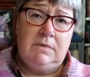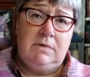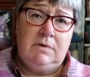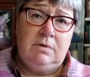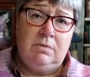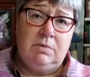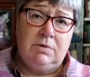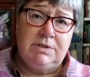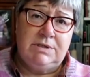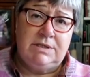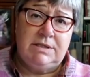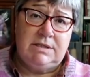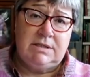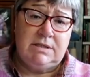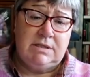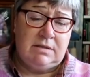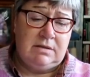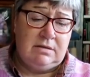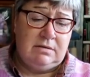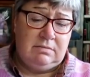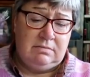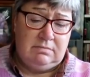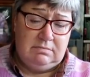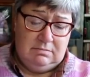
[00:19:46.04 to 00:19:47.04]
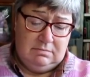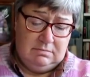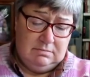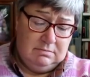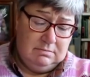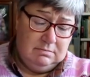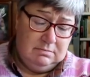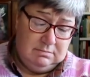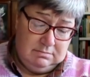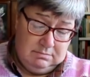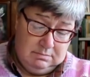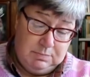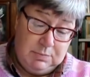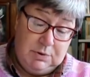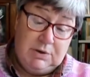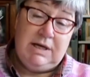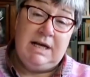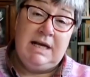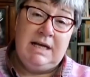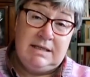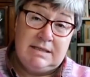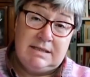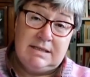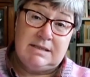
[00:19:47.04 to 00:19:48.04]
you wanted to put
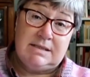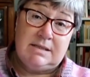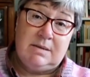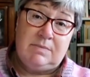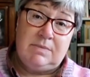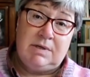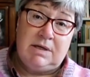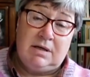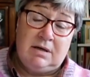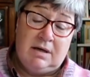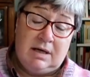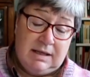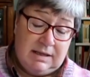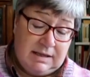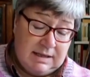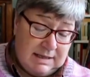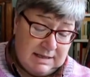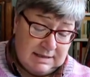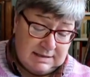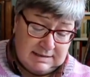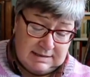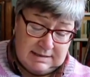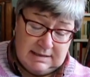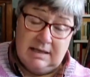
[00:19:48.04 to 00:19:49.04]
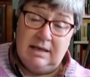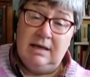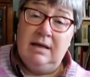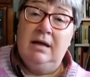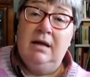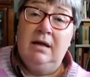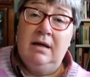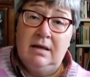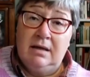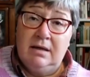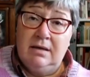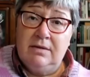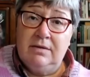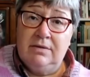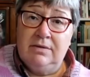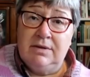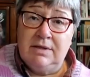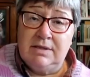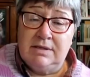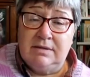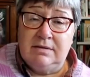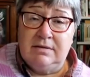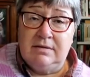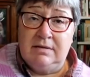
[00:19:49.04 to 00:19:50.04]
it into something like this,
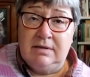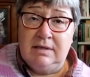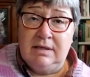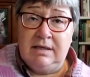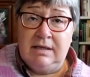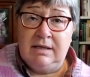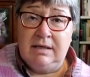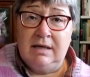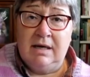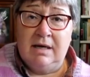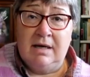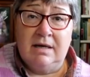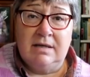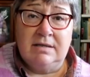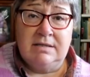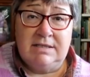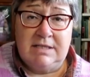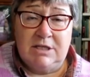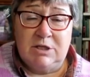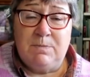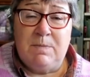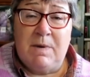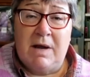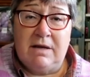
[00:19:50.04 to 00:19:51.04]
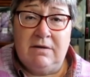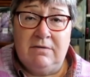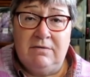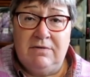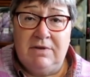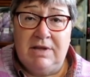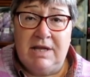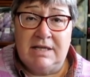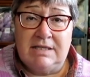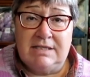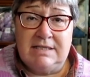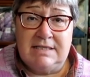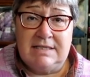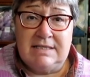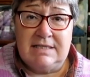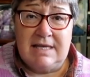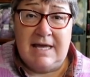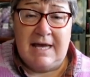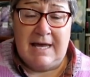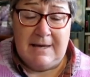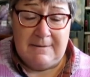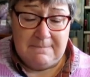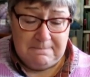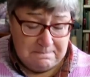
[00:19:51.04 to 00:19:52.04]
the the uh, stitch pattern for that is
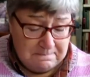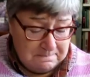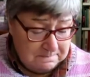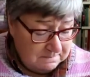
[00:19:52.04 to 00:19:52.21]
there.